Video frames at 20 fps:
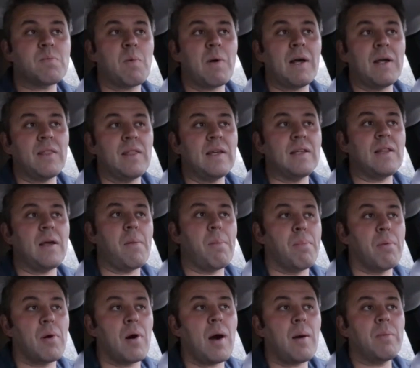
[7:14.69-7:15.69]
Well, I think they
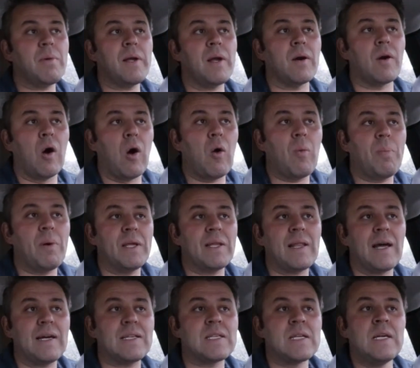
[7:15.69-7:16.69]
probably are hoping
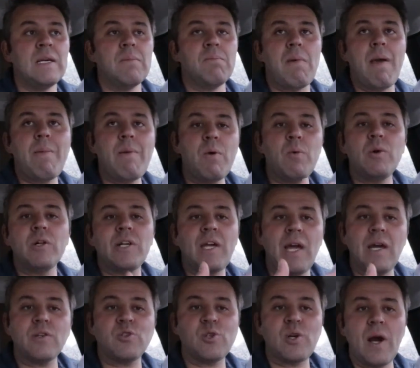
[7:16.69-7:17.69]
that maybe it will
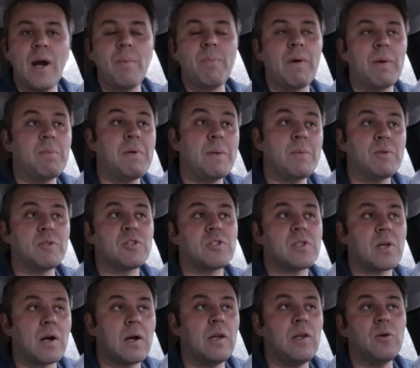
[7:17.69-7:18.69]
catch up and people
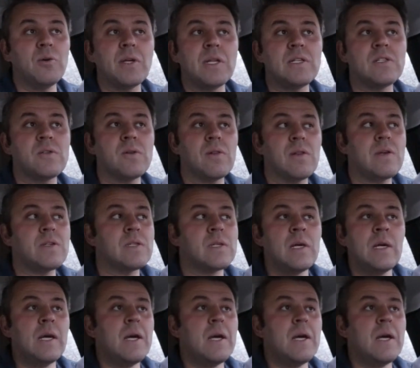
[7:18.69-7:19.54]
start looking into this.